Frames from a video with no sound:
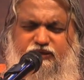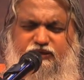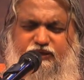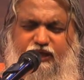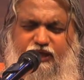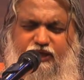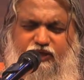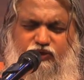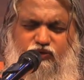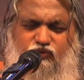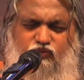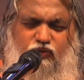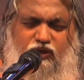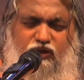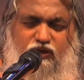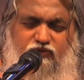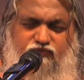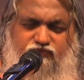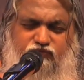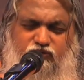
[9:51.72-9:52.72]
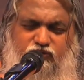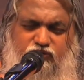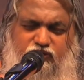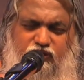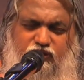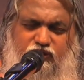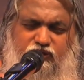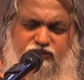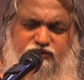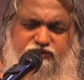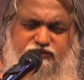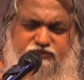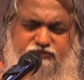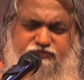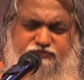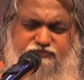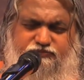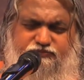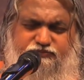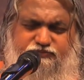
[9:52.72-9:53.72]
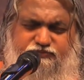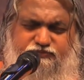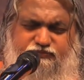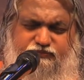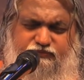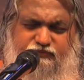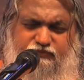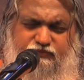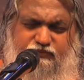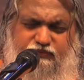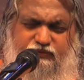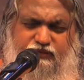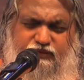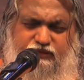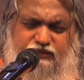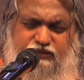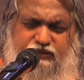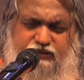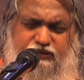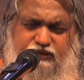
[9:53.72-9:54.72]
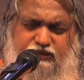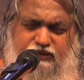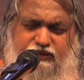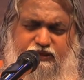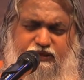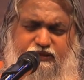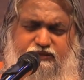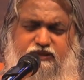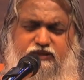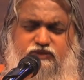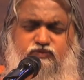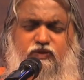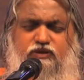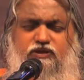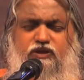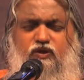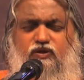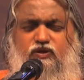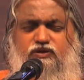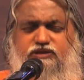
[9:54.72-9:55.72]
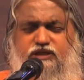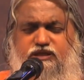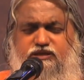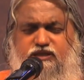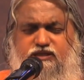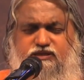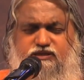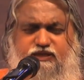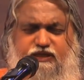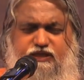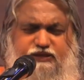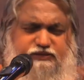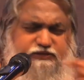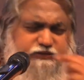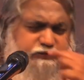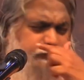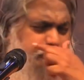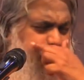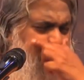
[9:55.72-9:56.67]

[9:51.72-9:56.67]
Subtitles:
Thank you, wonderful God. This is what the Lord Jesus says.